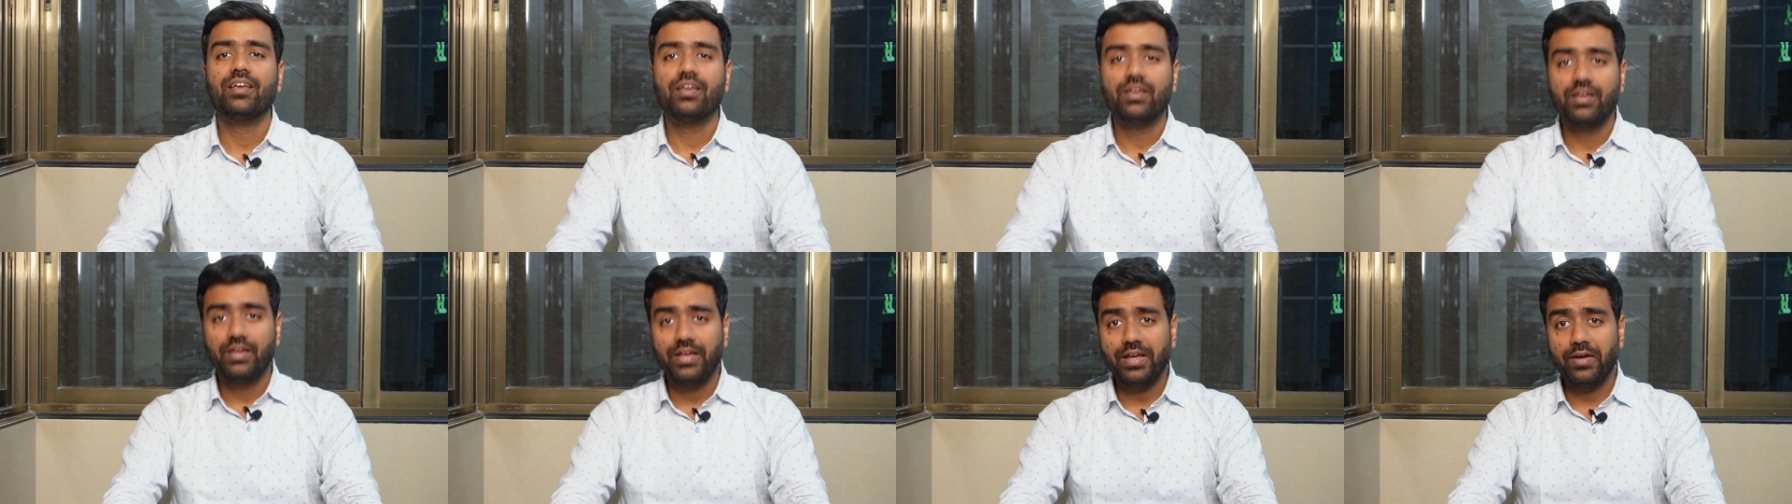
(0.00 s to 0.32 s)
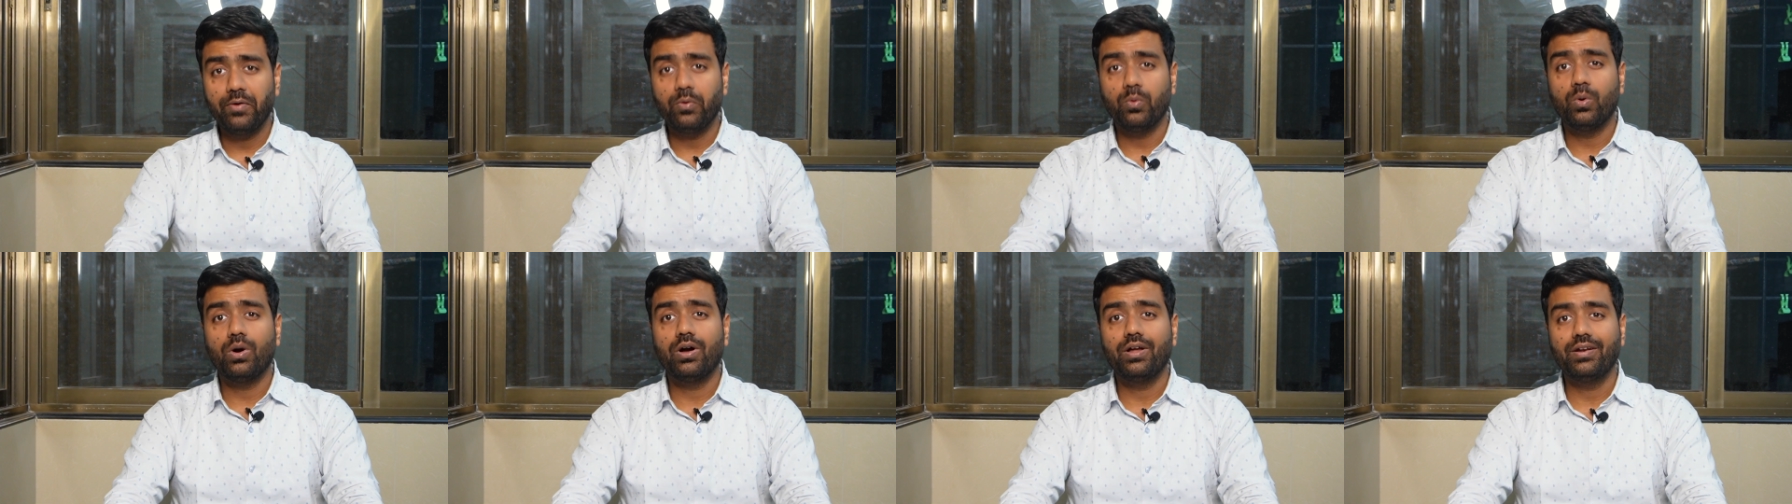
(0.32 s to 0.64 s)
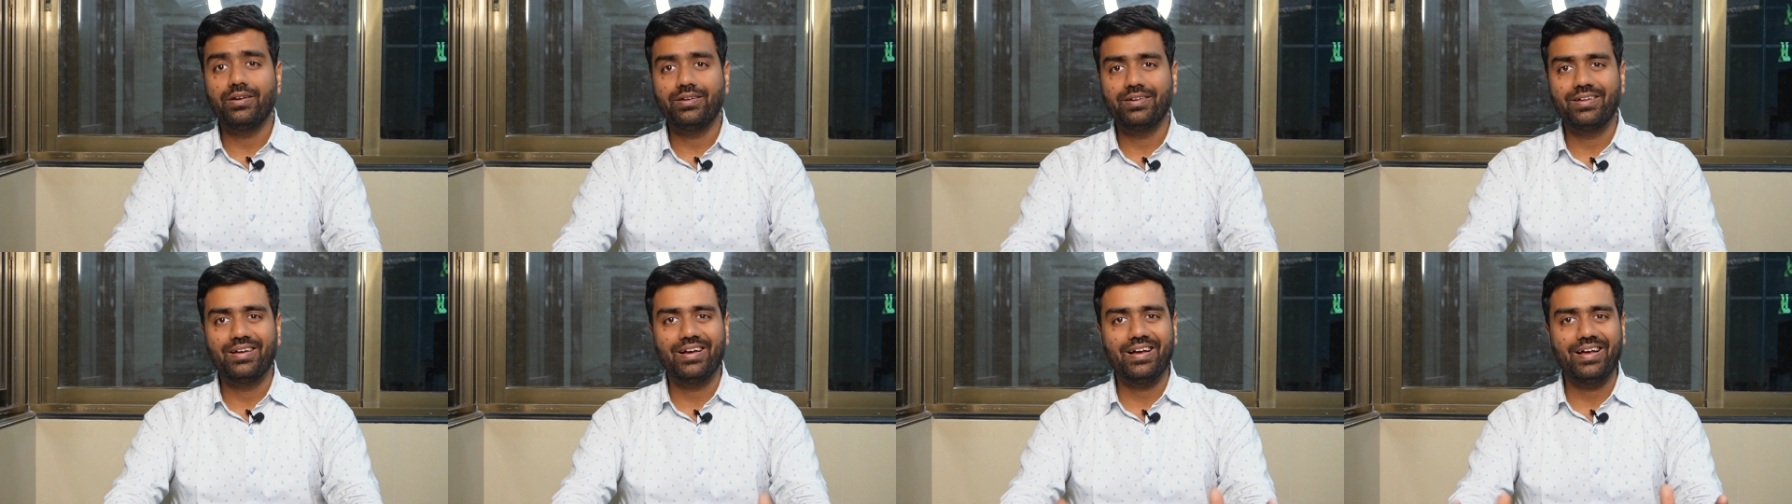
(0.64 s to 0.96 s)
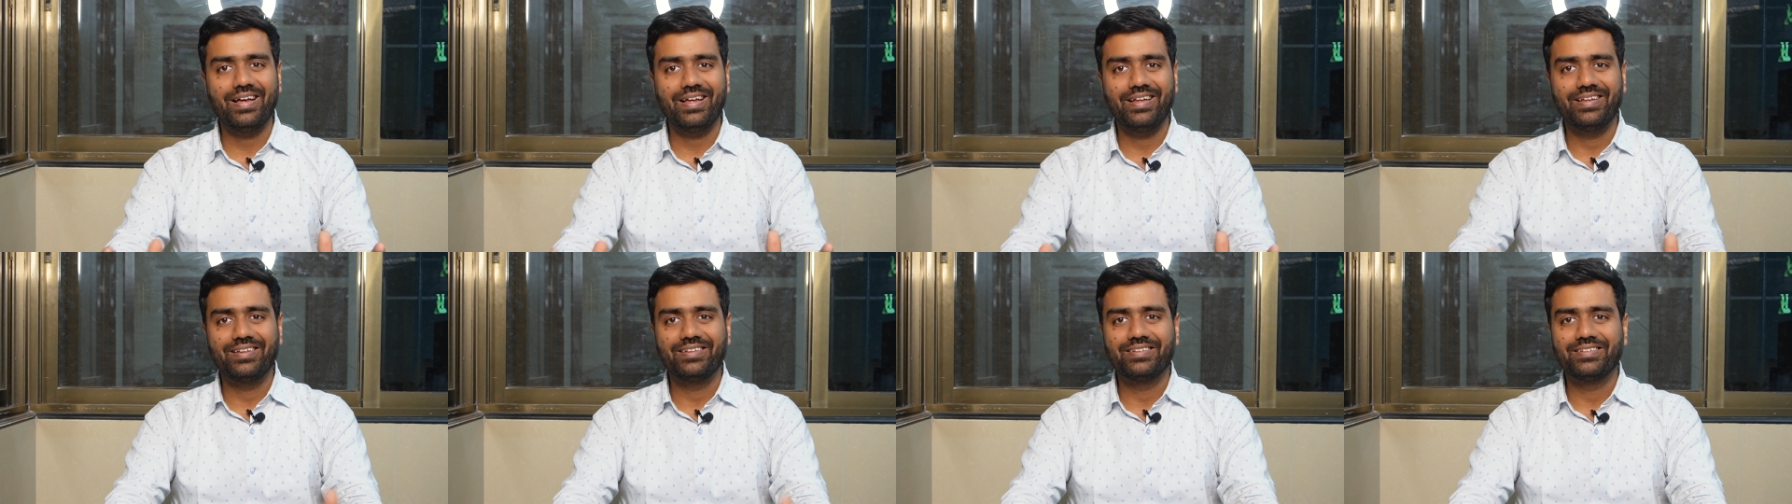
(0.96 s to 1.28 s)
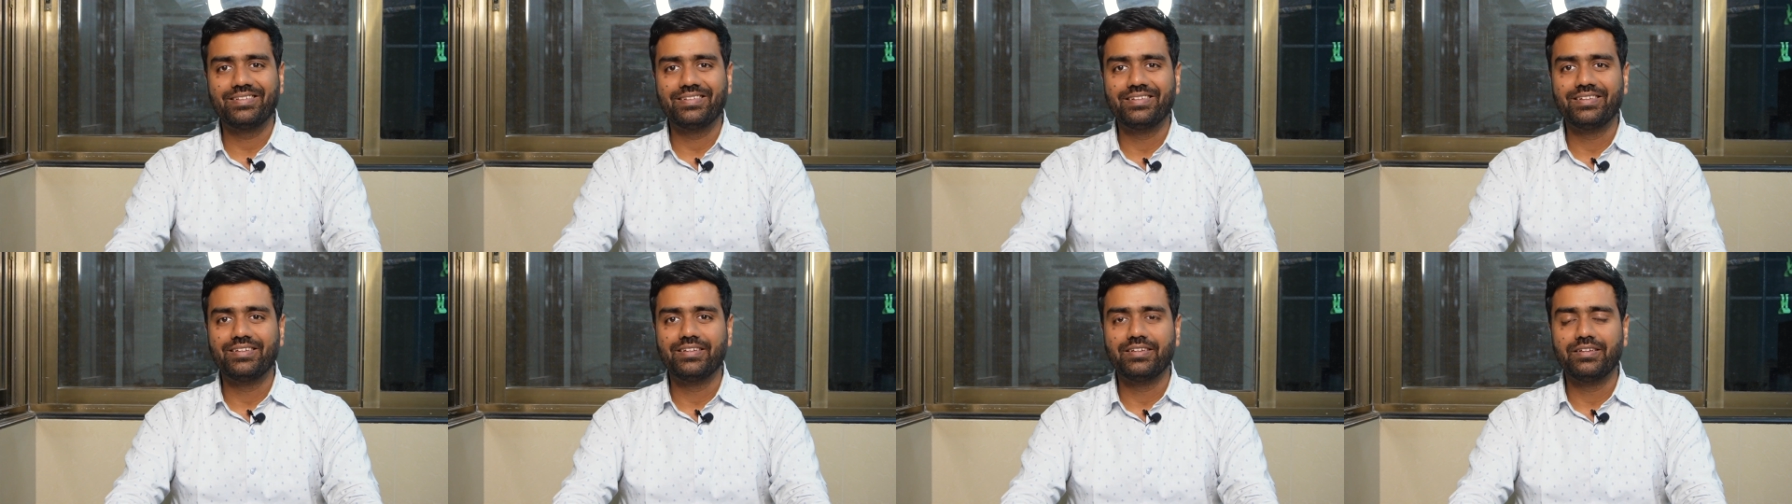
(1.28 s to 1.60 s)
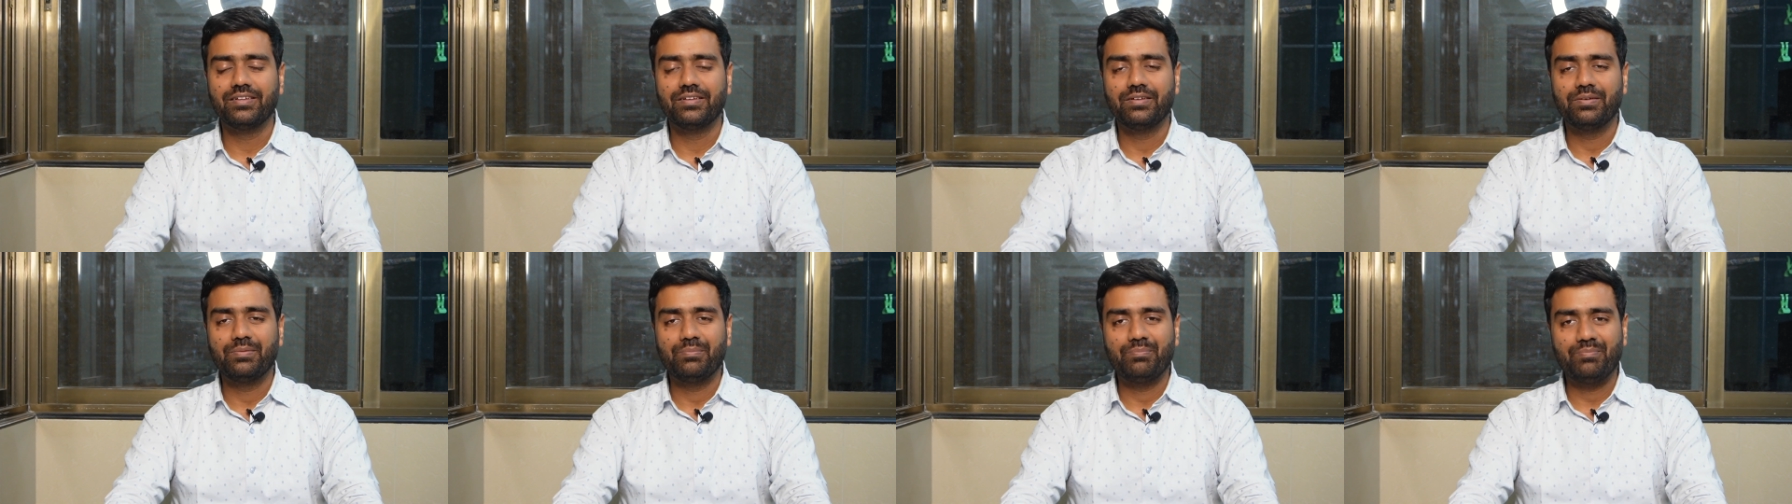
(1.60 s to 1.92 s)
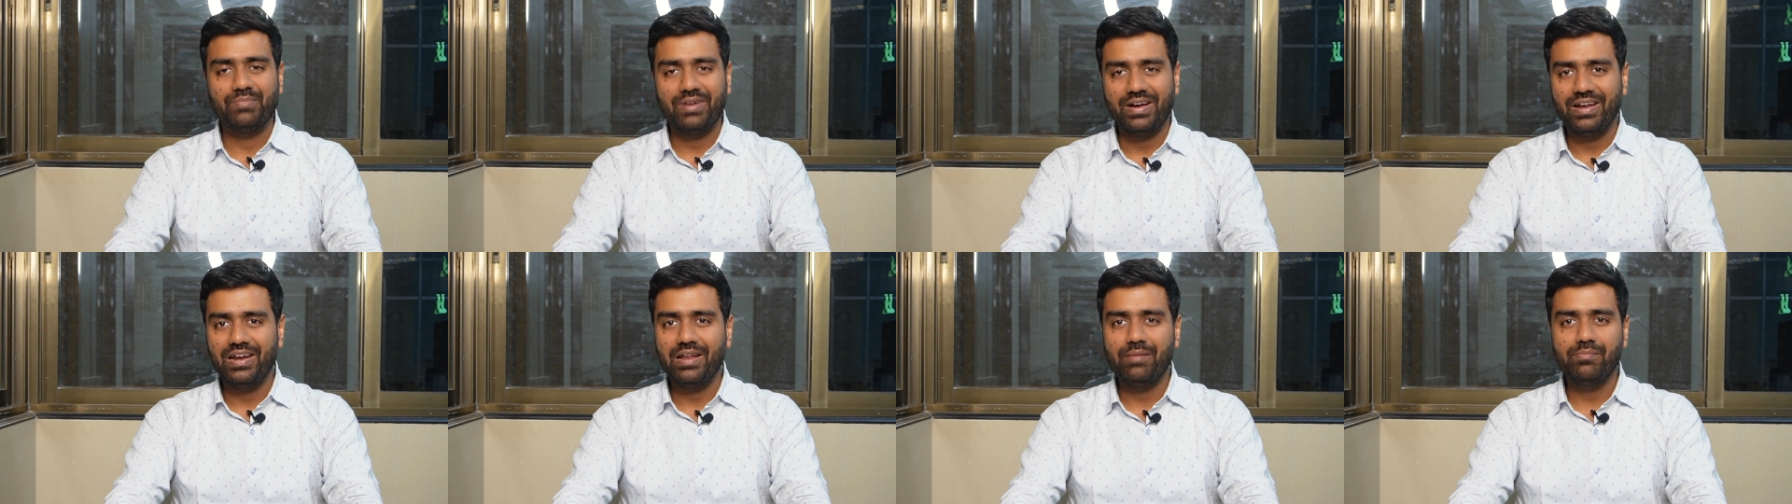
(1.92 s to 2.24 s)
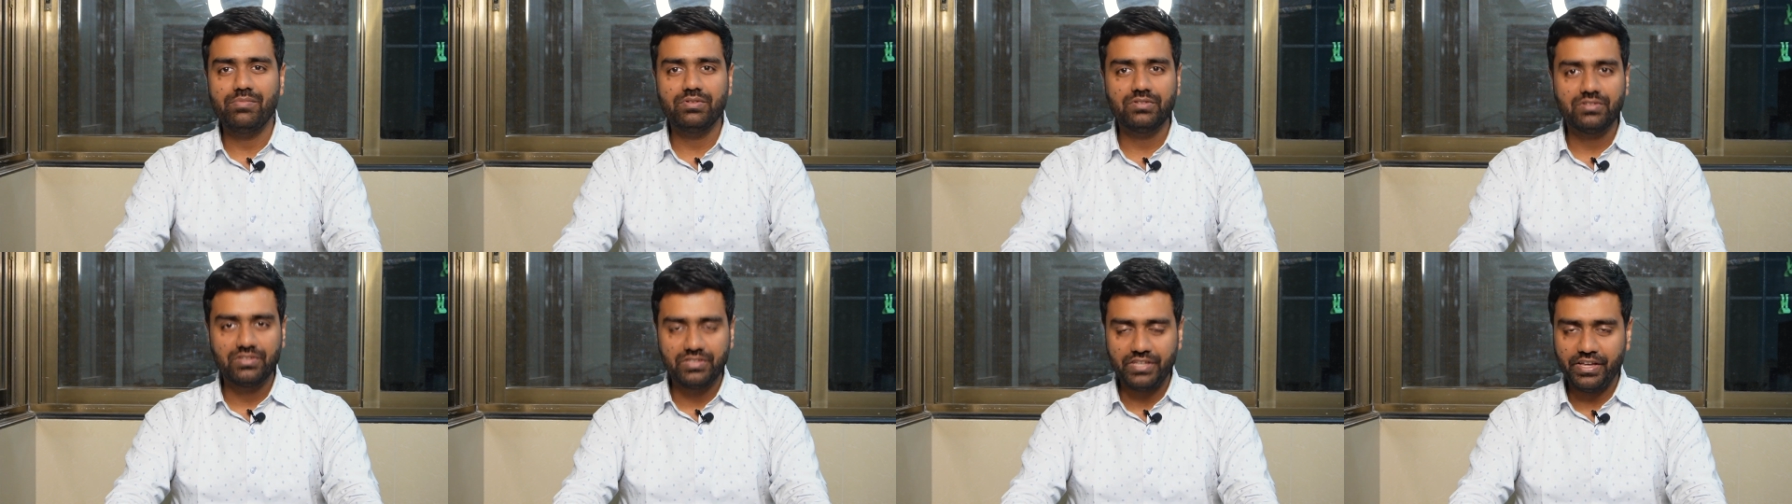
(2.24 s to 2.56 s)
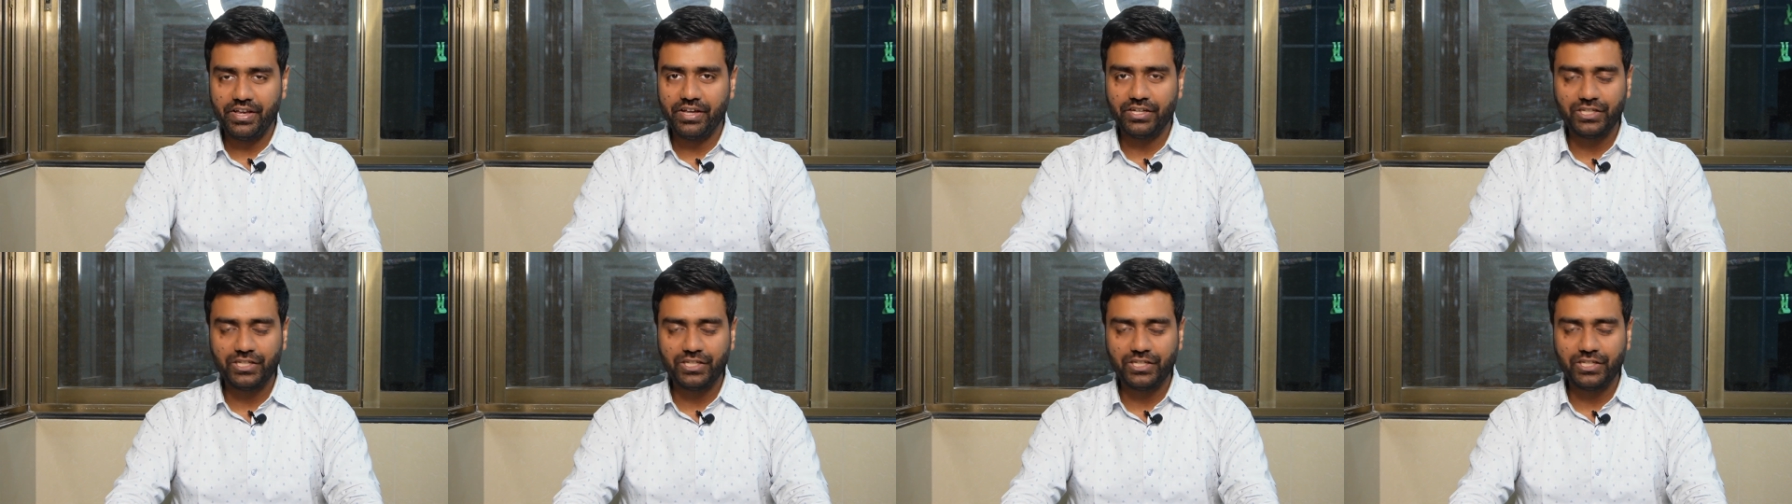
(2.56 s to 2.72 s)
Hey everyone, hi. My name is C.